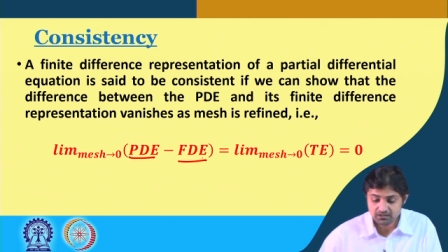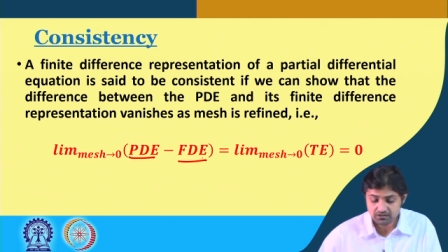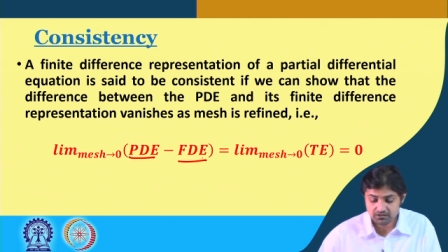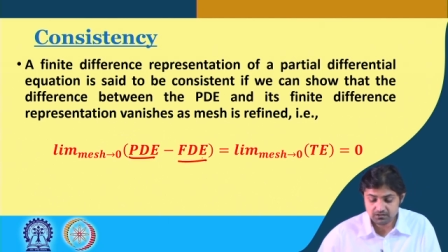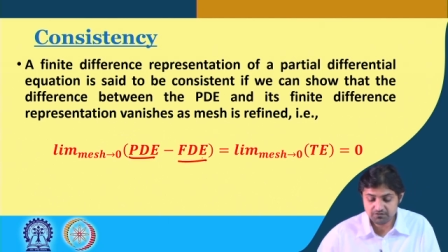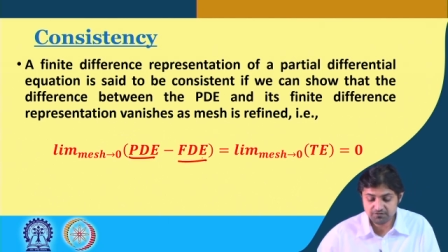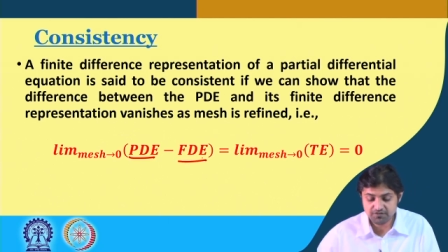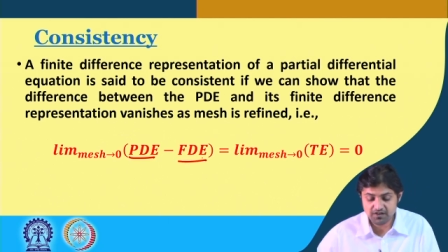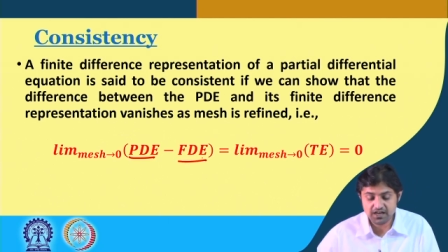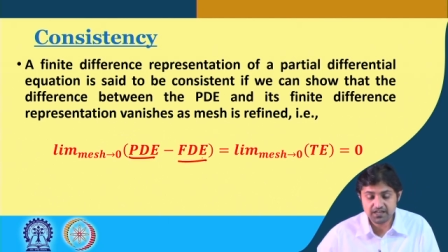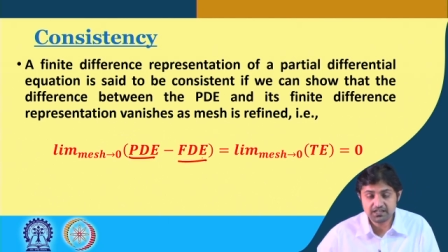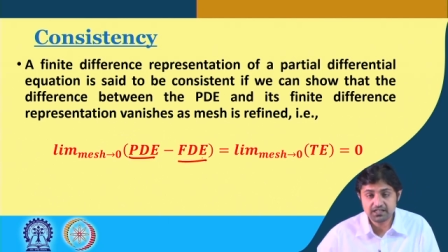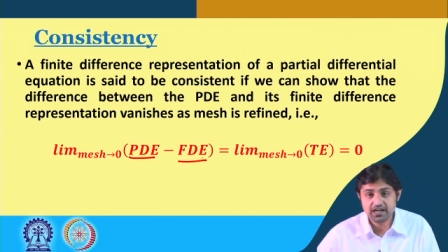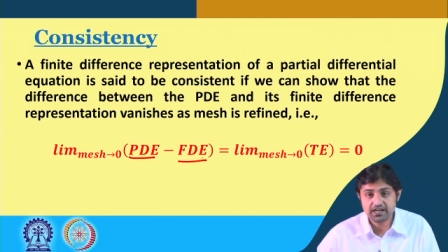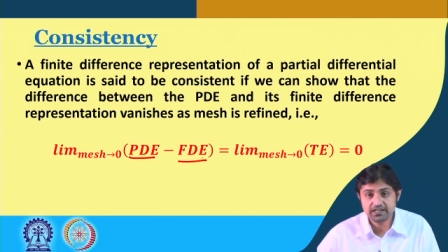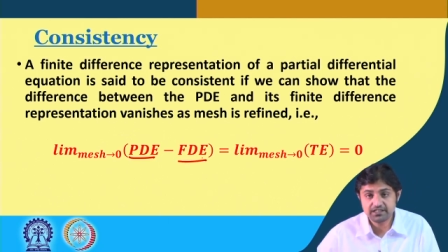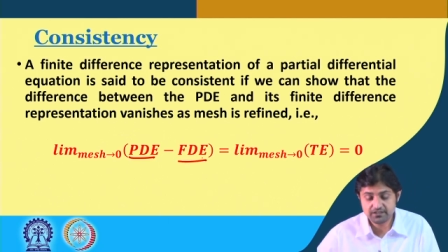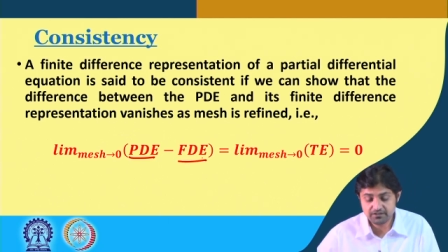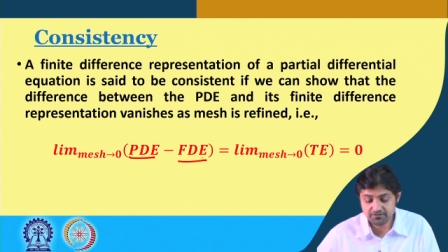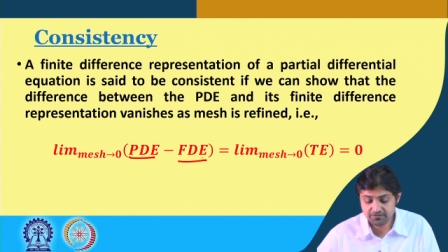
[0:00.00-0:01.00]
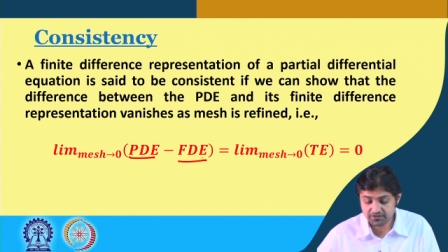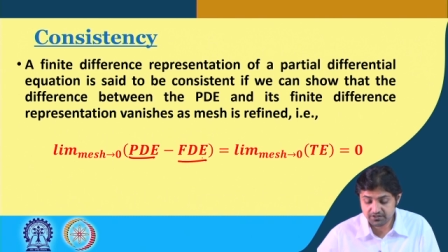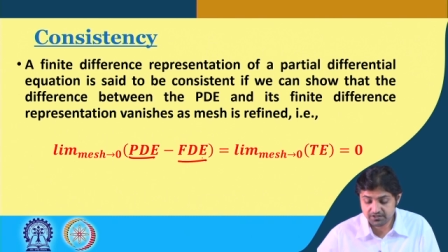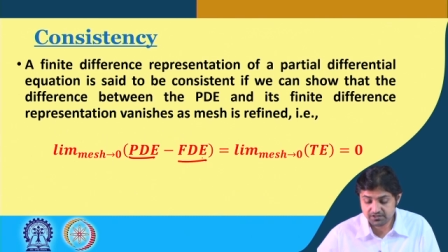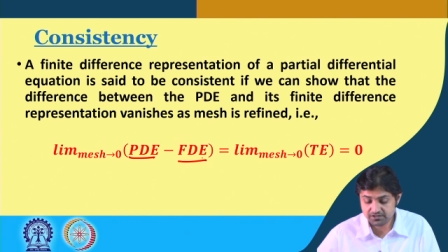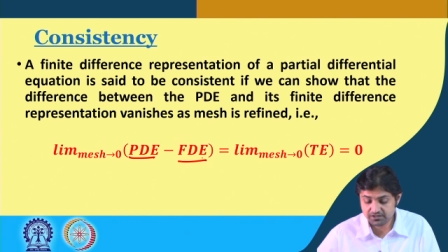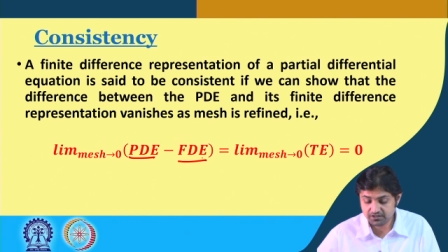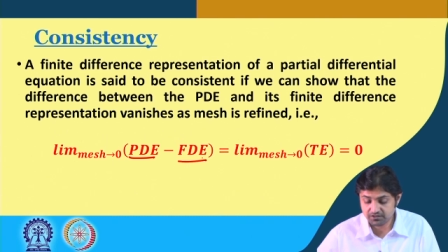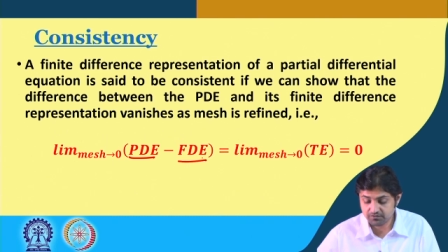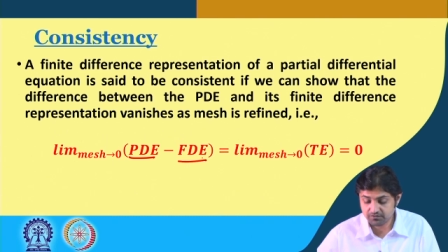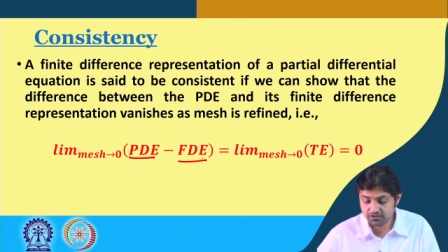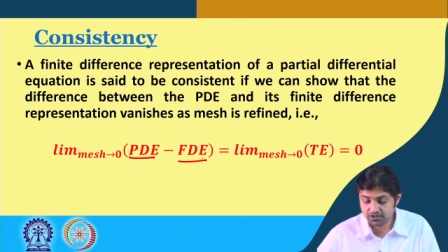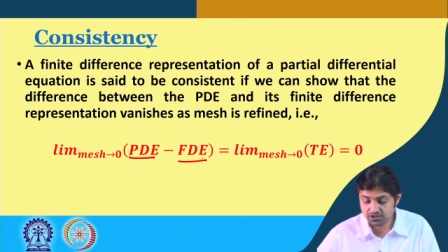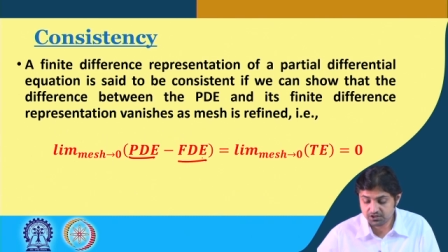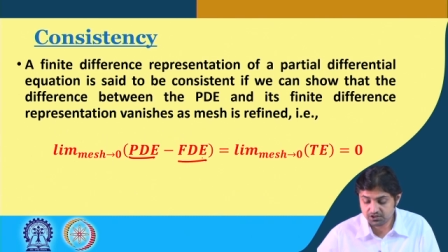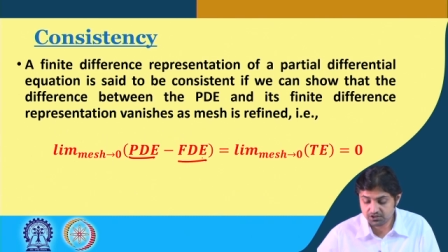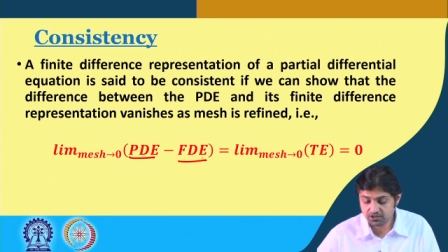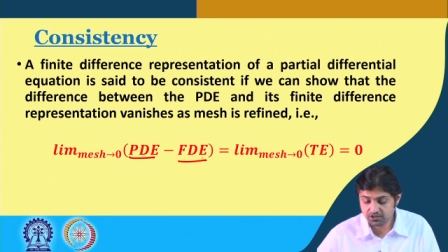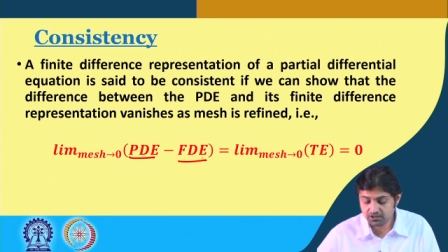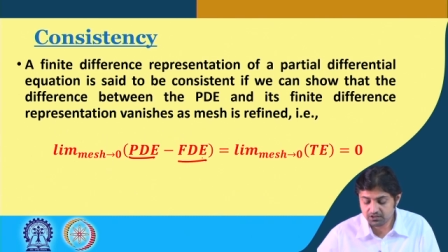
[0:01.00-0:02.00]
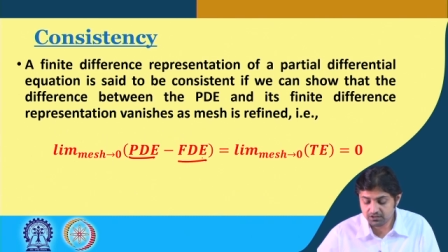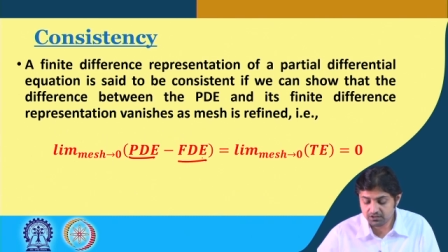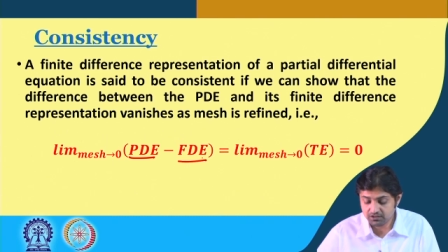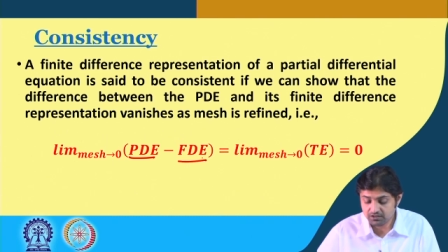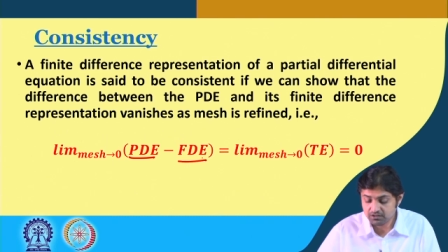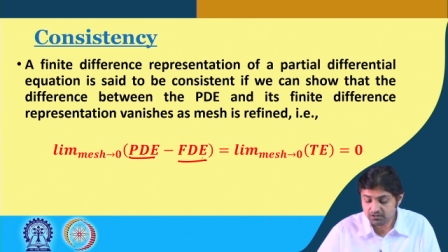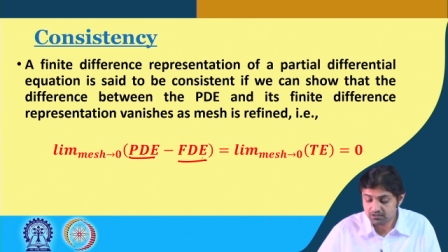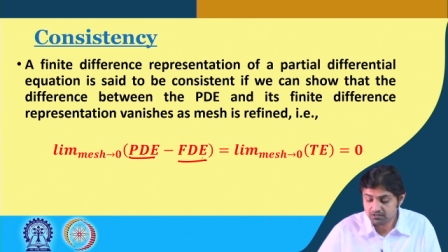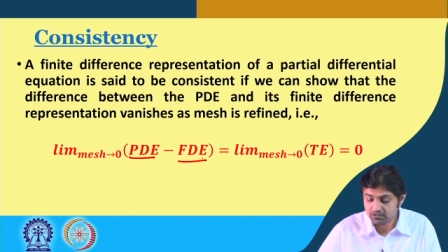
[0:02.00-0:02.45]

the finite difference equation